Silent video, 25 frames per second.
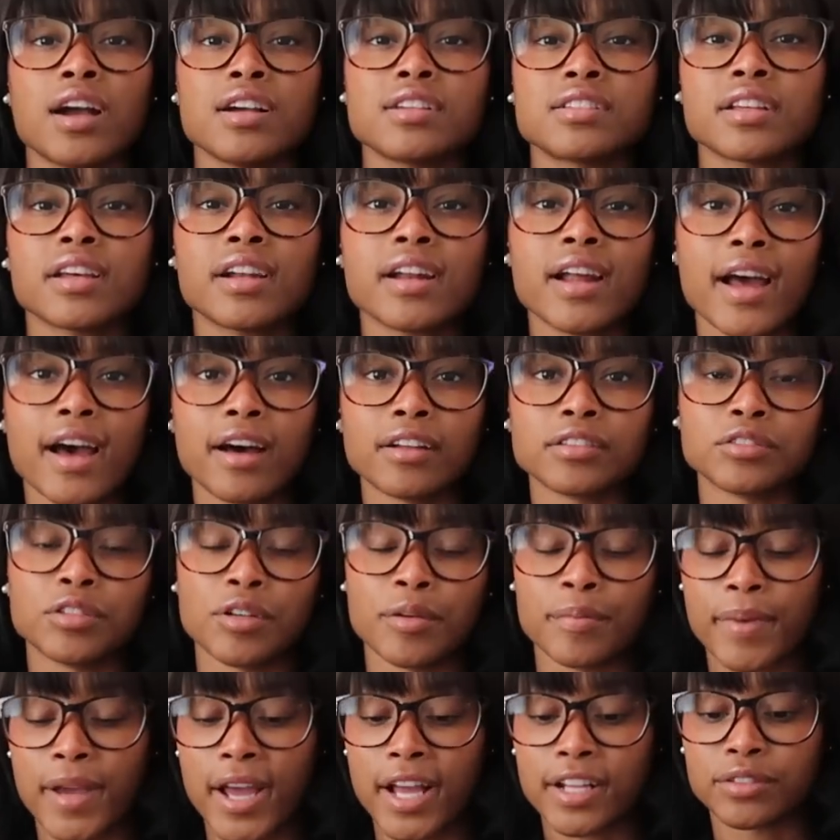I started out
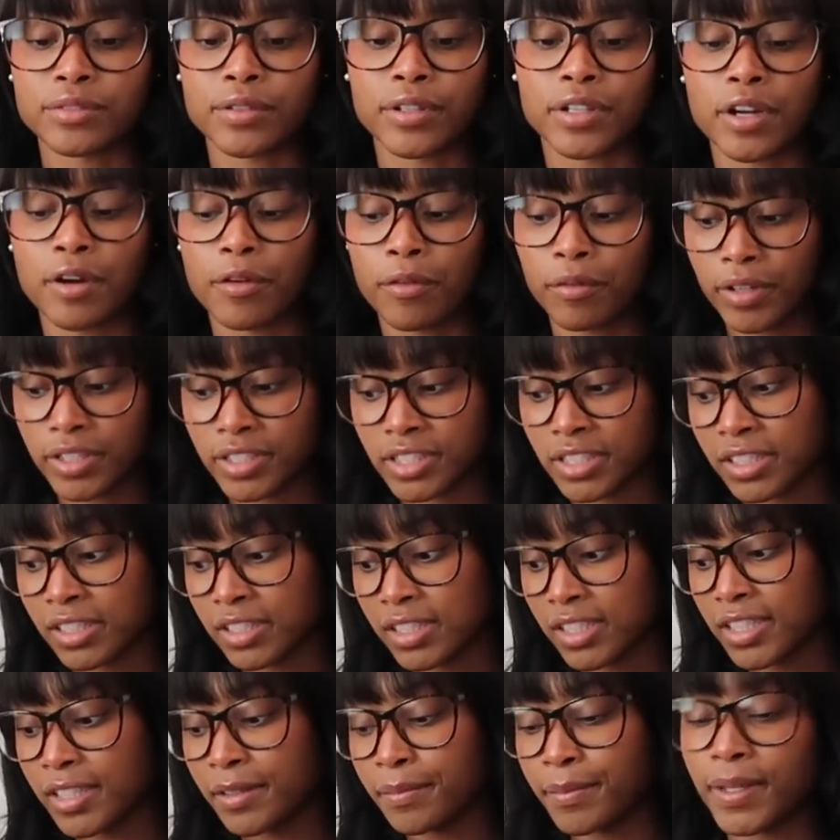doing patchwork
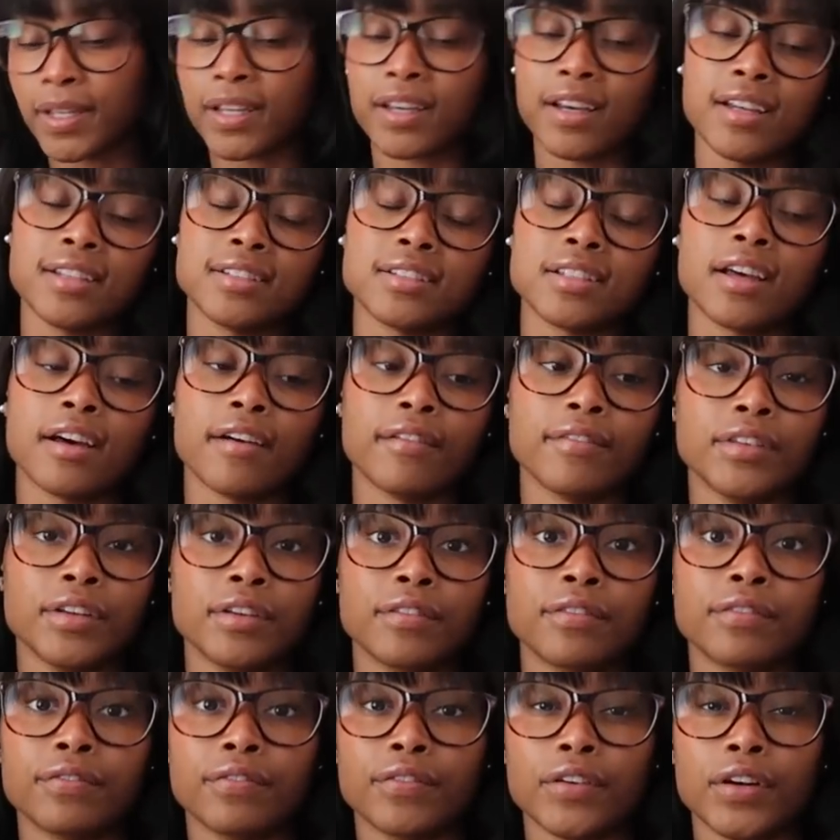originally because of the
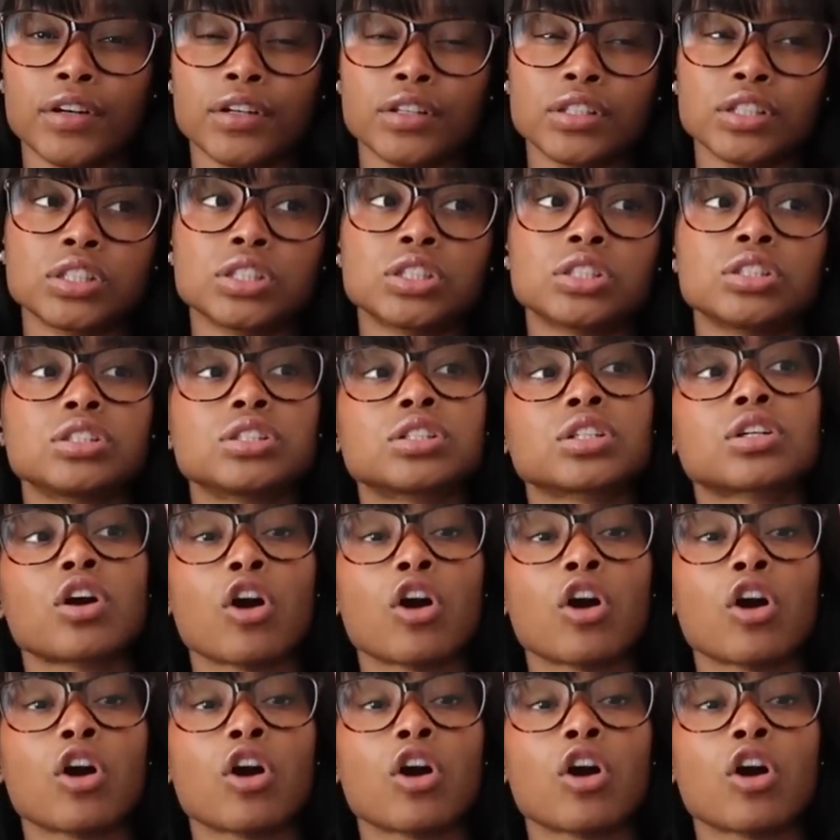first